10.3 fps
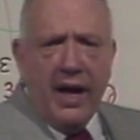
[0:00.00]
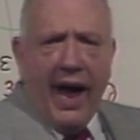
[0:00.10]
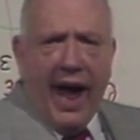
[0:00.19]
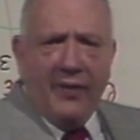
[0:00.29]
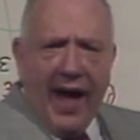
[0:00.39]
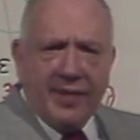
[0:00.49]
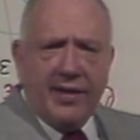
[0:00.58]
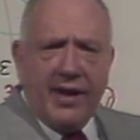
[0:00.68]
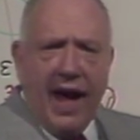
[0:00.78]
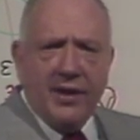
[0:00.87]
And that's
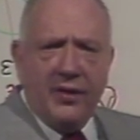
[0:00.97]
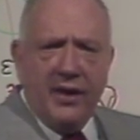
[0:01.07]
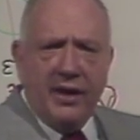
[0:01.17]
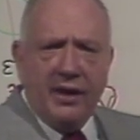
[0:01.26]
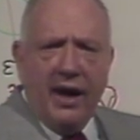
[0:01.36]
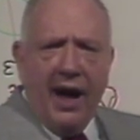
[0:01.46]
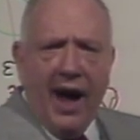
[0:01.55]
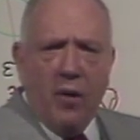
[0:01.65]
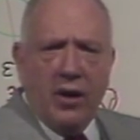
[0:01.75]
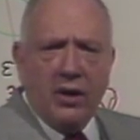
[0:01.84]
the kind of thing
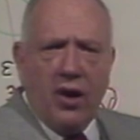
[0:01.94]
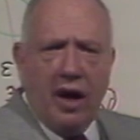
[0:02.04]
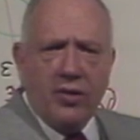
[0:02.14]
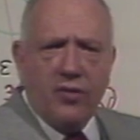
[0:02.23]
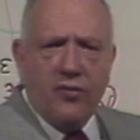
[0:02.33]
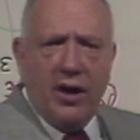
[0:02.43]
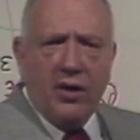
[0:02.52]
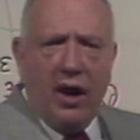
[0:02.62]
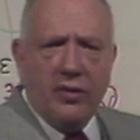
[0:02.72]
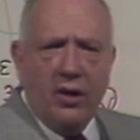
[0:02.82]
I want to concentrate
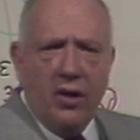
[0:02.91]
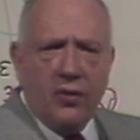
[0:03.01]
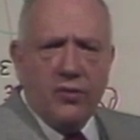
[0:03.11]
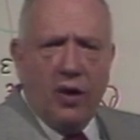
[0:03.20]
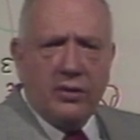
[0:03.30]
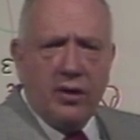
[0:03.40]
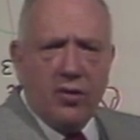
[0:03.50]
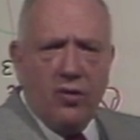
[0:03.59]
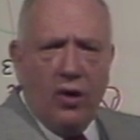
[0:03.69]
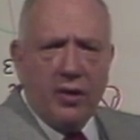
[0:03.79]
on throughout
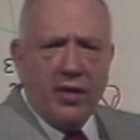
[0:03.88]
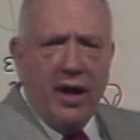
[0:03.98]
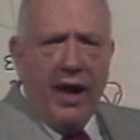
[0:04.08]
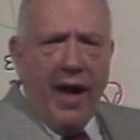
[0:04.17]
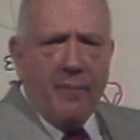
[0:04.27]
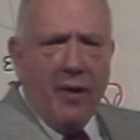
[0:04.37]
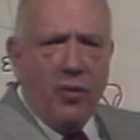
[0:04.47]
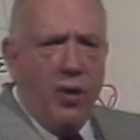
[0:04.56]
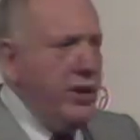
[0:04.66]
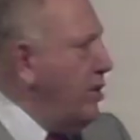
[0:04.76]
this course. And by
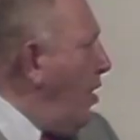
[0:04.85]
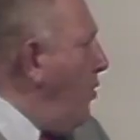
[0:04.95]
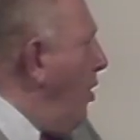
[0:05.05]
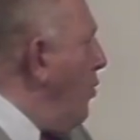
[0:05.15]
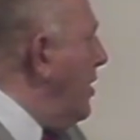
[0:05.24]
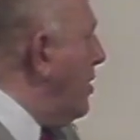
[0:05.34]
the way, you know, when